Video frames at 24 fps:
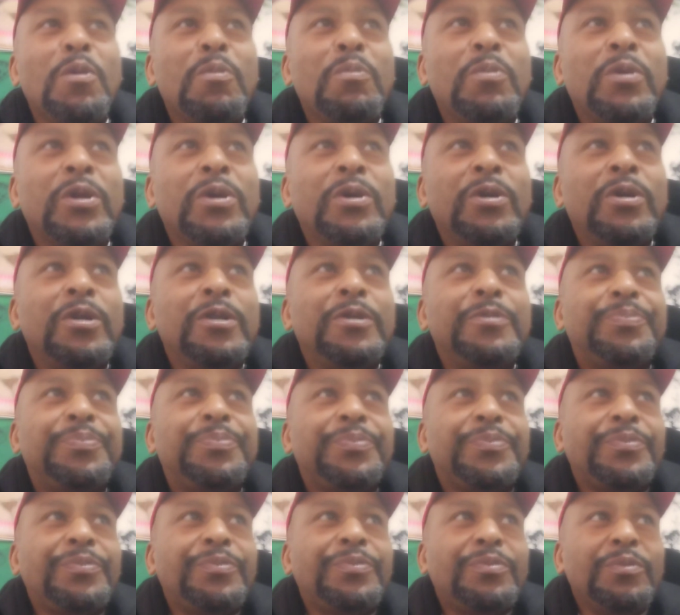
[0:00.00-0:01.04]
But uh
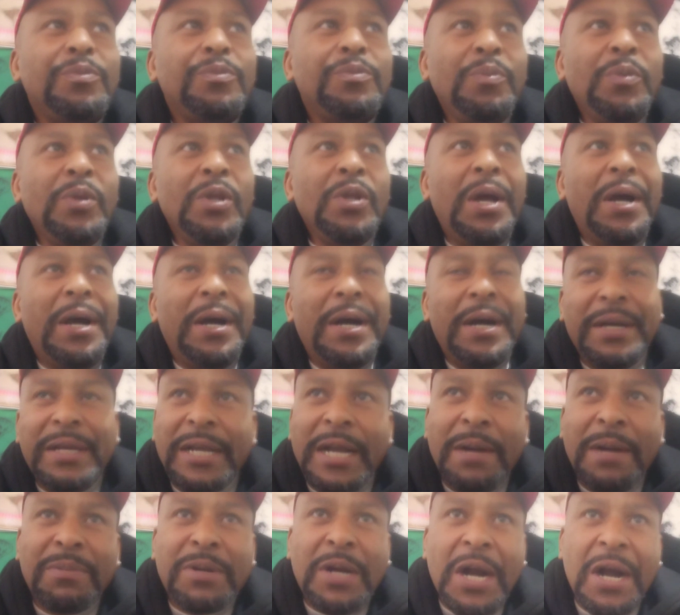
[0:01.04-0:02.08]
I
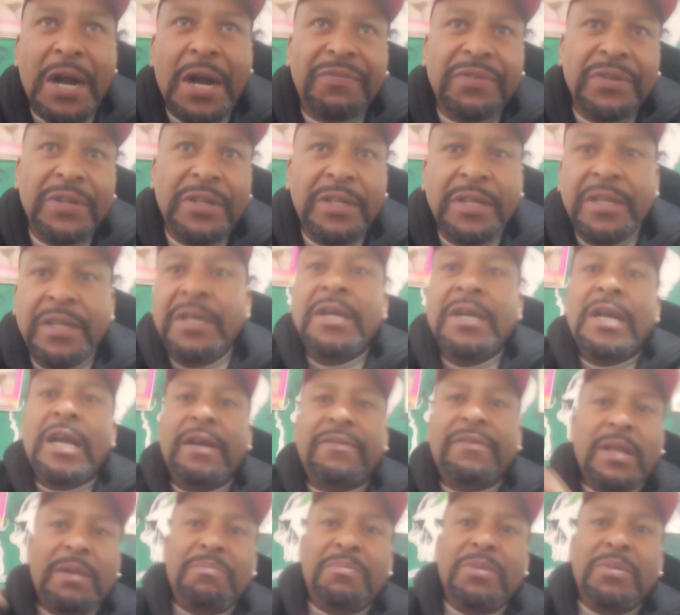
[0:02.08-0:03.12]
think I'm confident
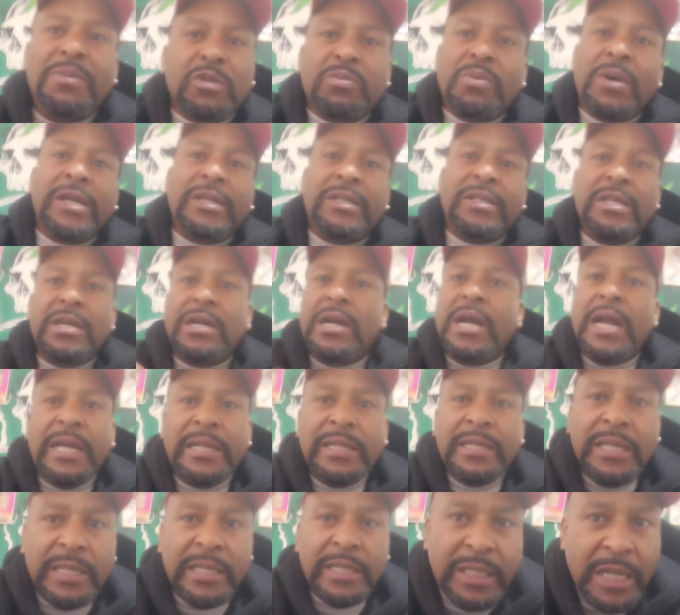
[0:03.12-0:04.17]
if that bitch right there had
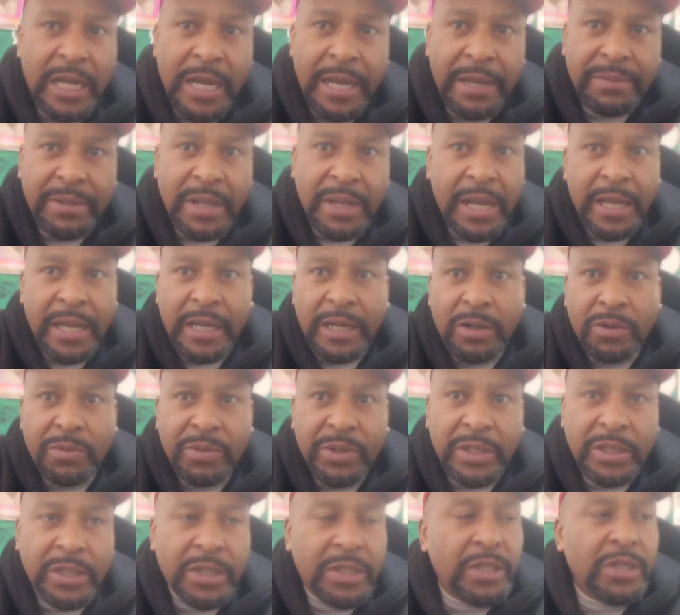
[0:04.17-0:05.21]
did the same thing
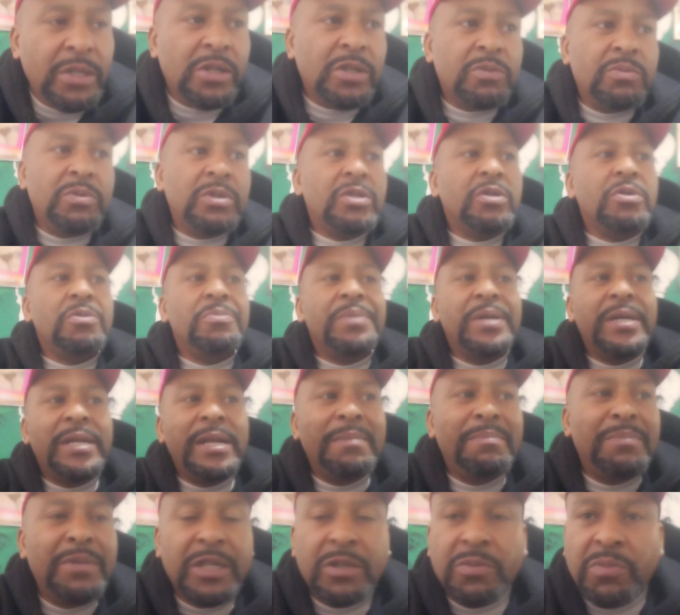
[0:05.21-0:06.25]
Claressa Shields would do, man,
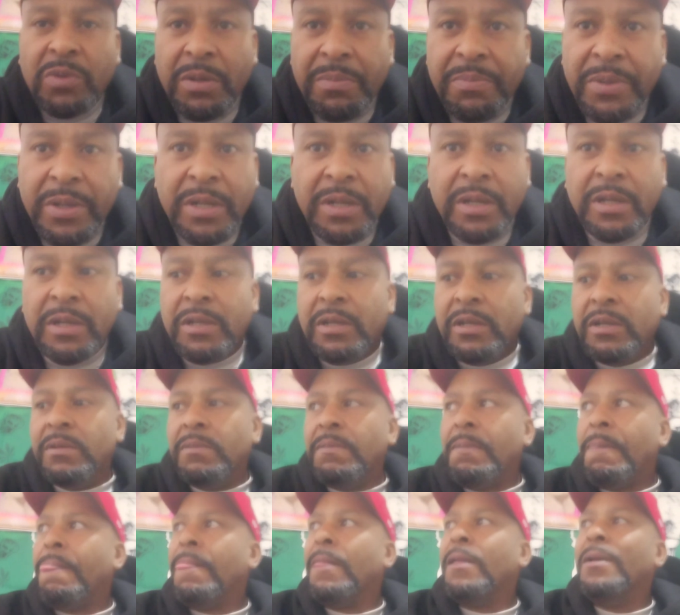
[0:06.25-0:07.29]
that bitch would have been uh
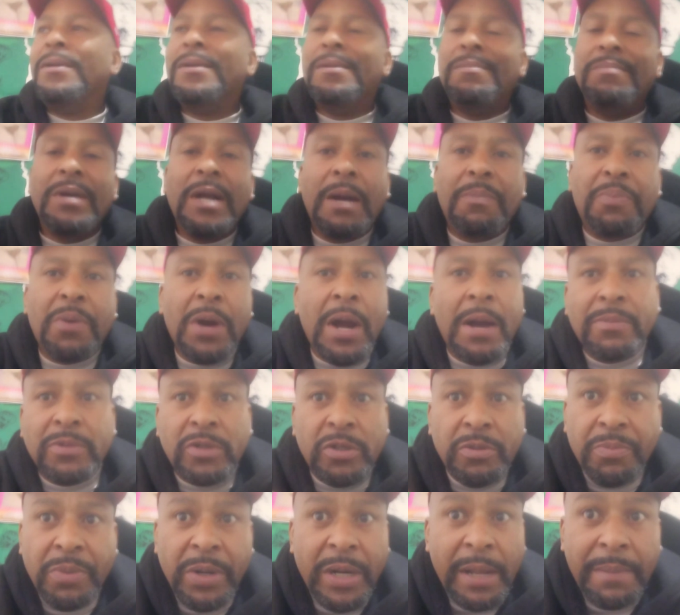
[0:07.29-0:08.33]
man, I promise
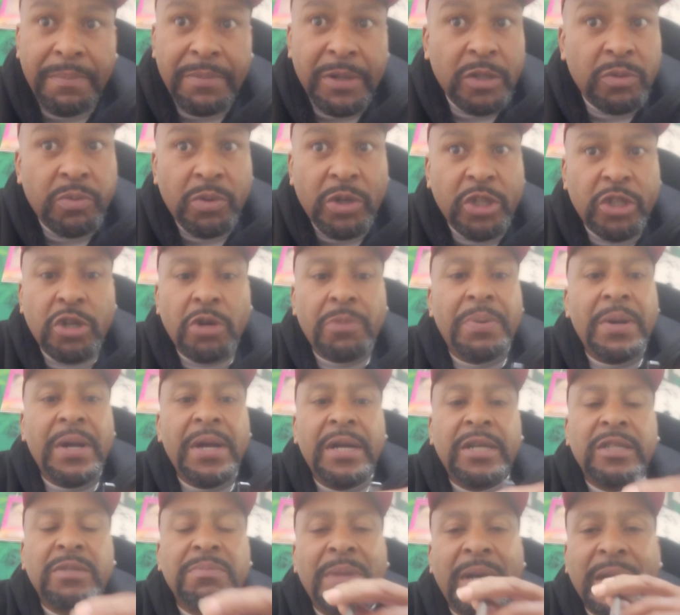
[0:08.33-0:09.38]
you, bro, that bitch would have
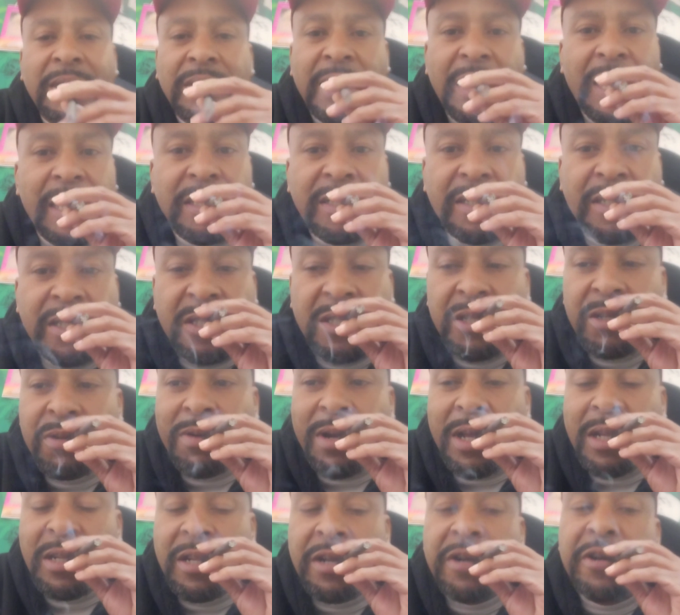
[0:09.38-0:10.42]
surpassed Mike Tyson and Sugar
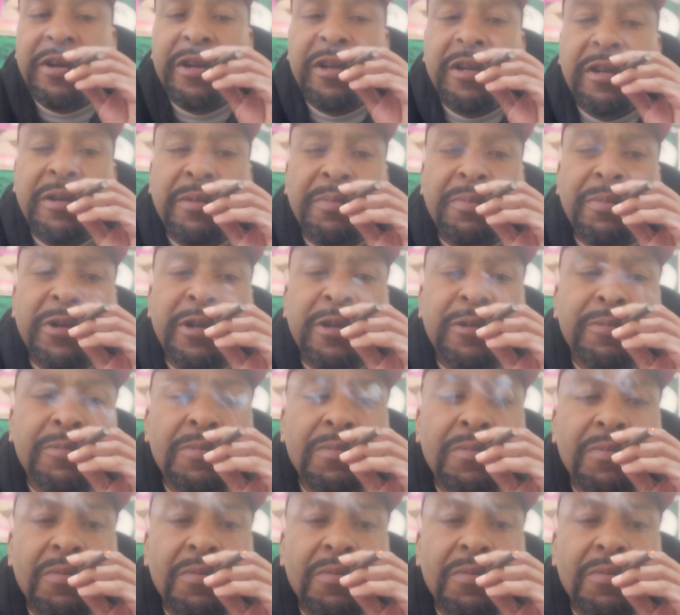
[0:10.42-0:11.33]
Ray Leonard in them, bro.